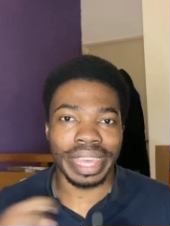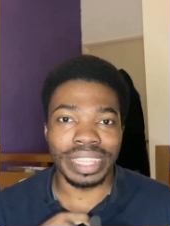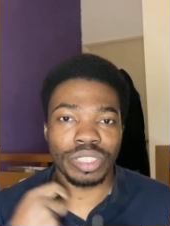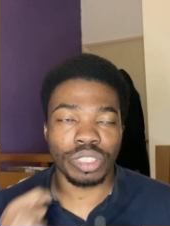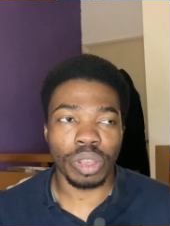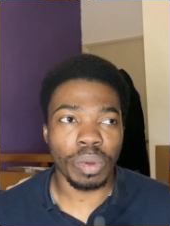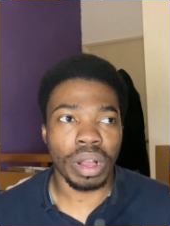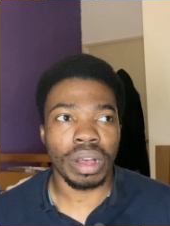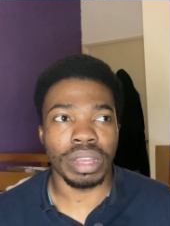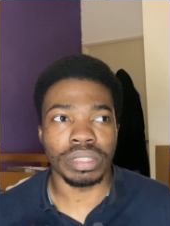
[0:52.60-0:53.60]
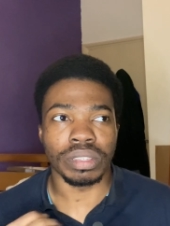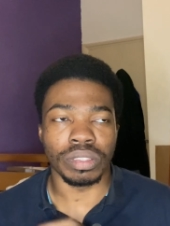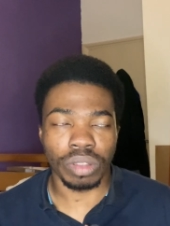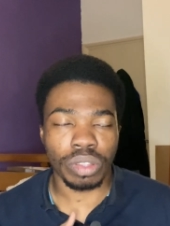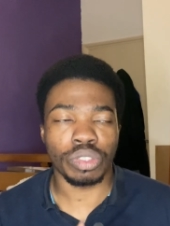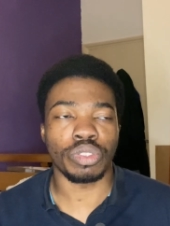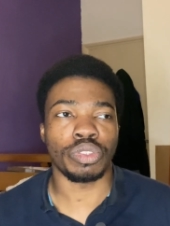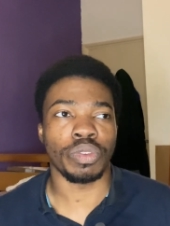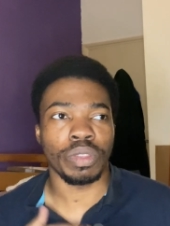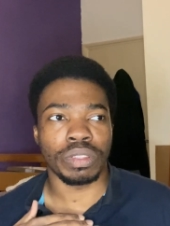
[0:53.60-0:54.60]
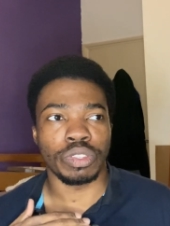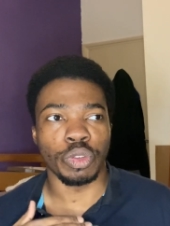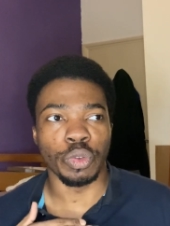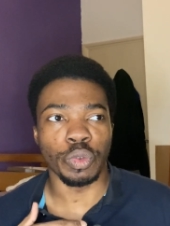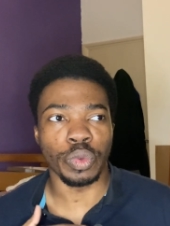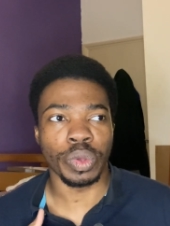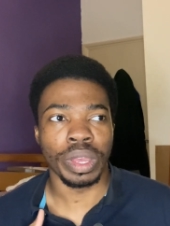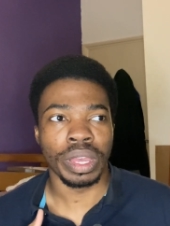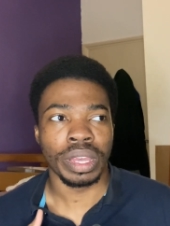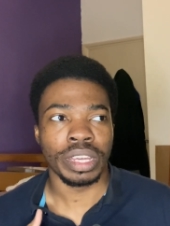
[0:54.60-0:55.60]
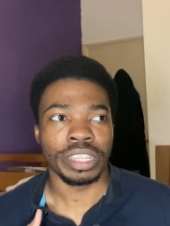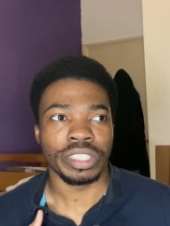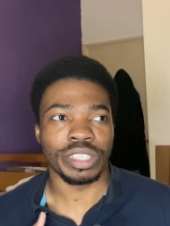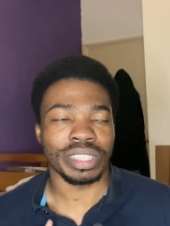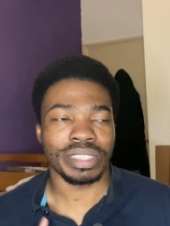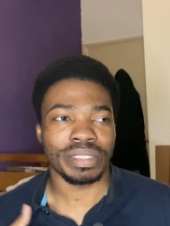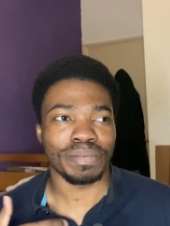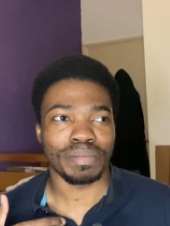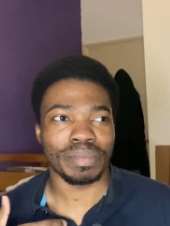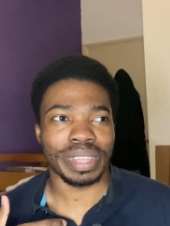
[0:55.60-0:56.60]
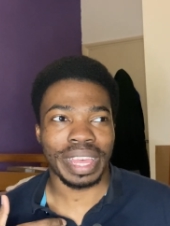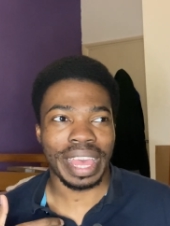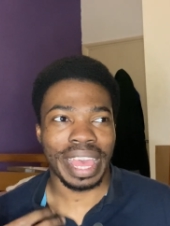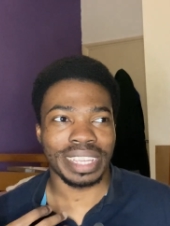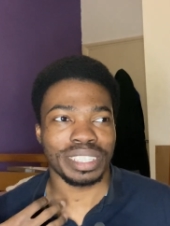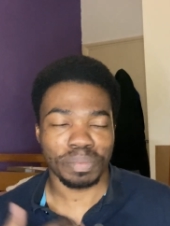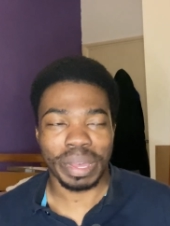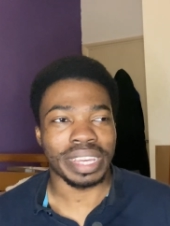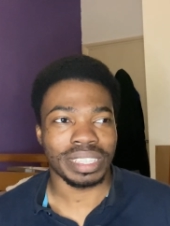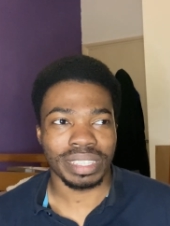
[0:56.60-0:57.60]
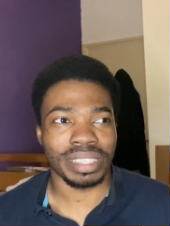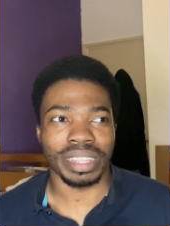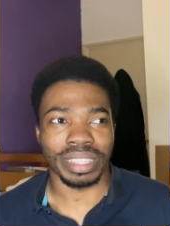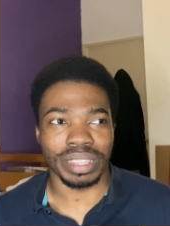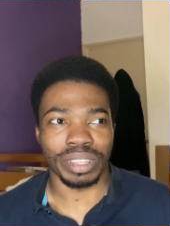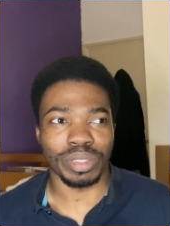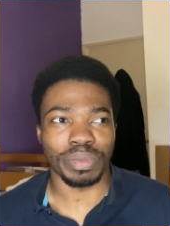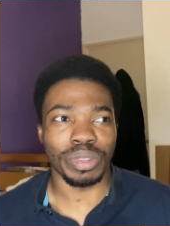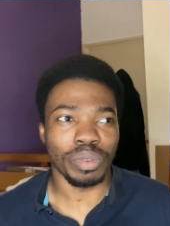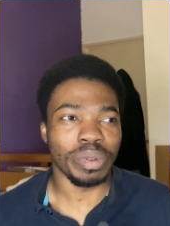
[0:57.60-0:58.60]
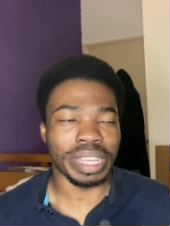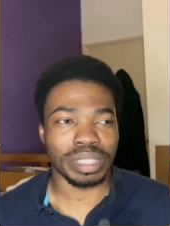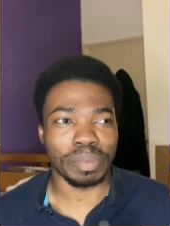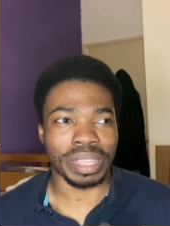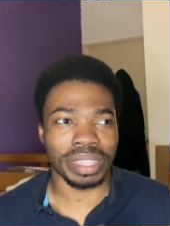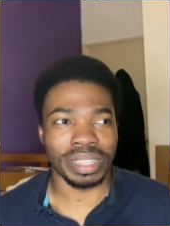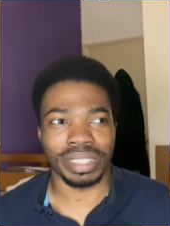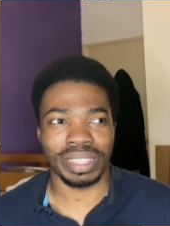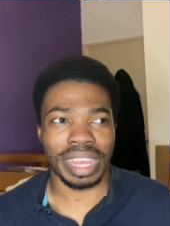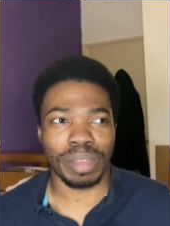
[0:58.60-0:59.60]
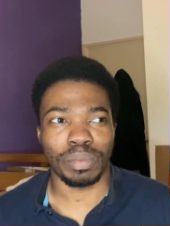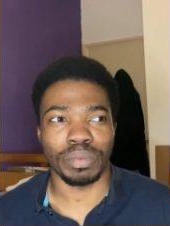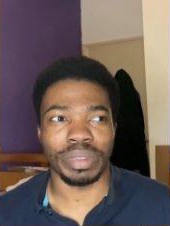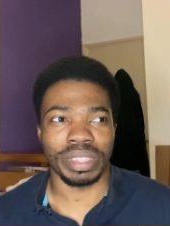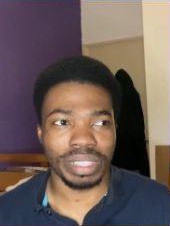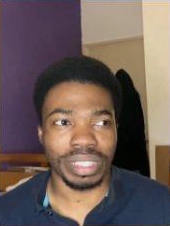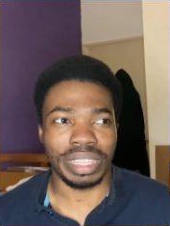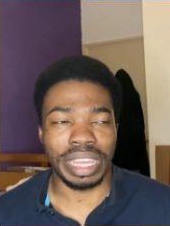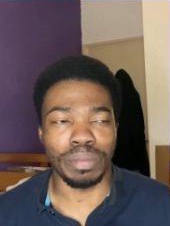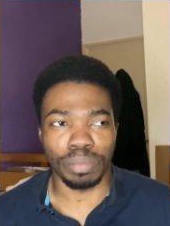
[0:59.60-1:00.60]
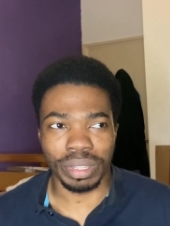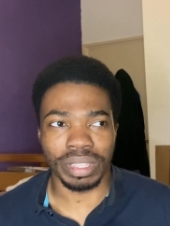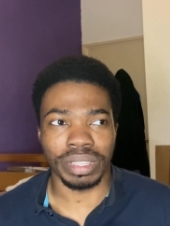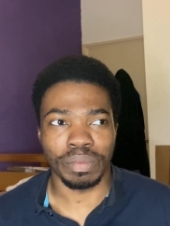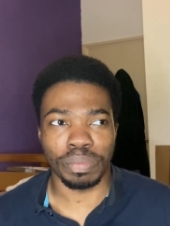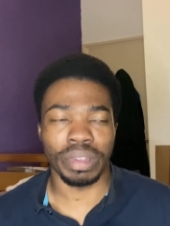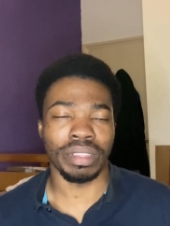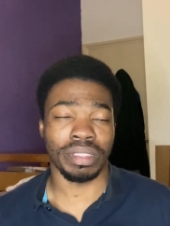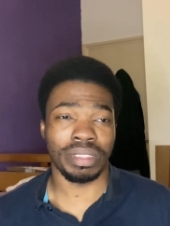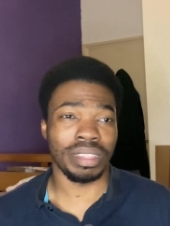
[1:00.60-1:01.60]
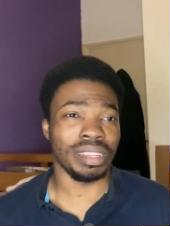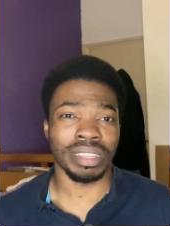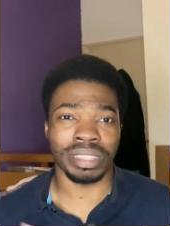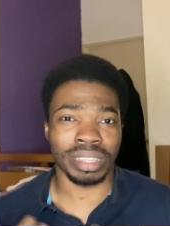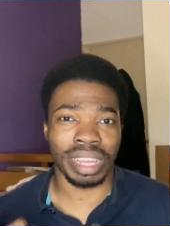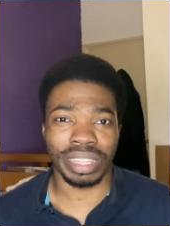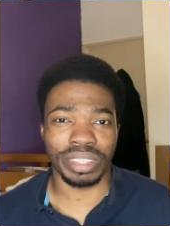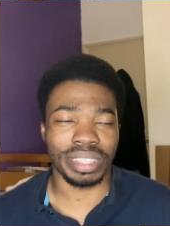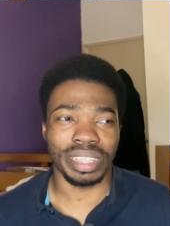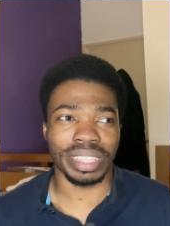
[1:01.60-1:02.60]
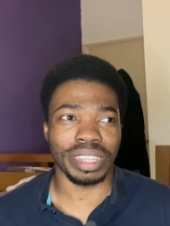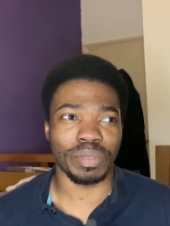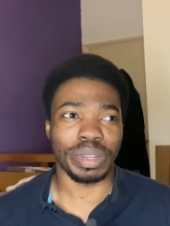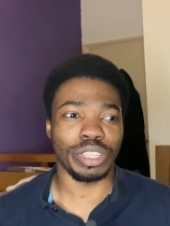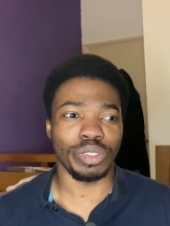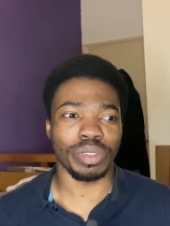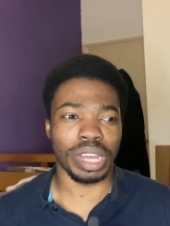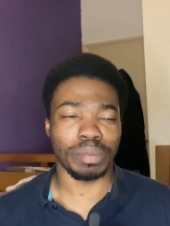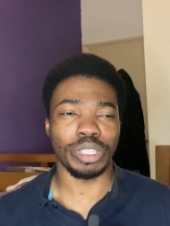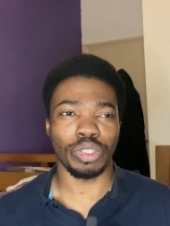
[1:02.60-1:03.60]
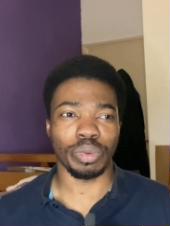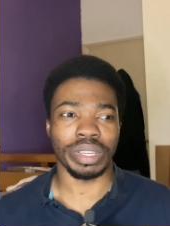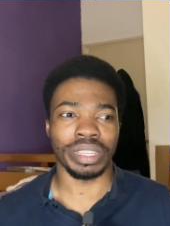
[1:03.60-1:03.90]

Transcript: it's so hard not to just expect something because we all expect things to happen when things are getting busy. But the thing is, I just think that when you come into it,